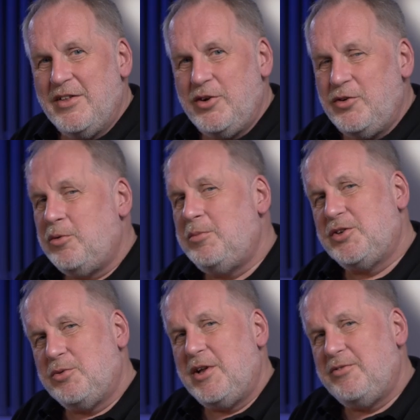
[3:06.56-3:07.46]
the normal
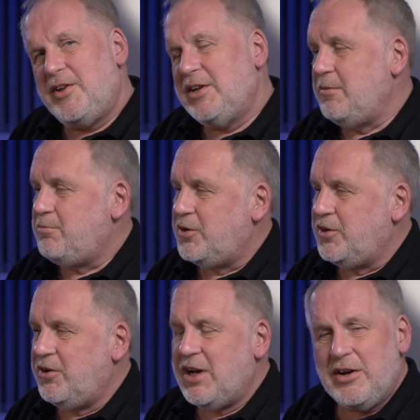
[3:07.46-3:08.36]
12 volt
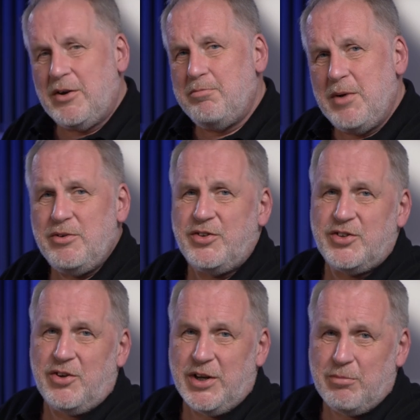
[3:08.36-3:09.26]
input you get on
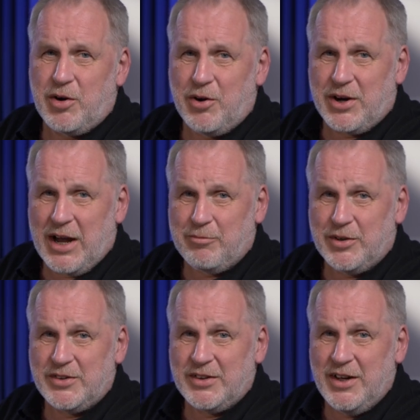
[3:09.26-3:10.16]
most Sony Pro
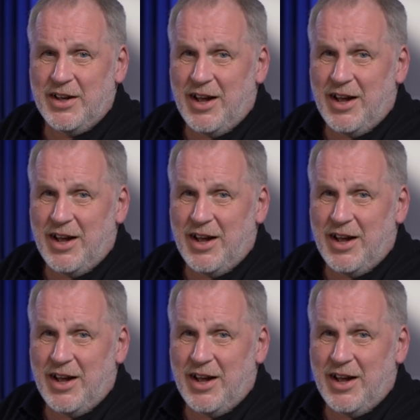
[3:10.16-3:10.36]
cameras,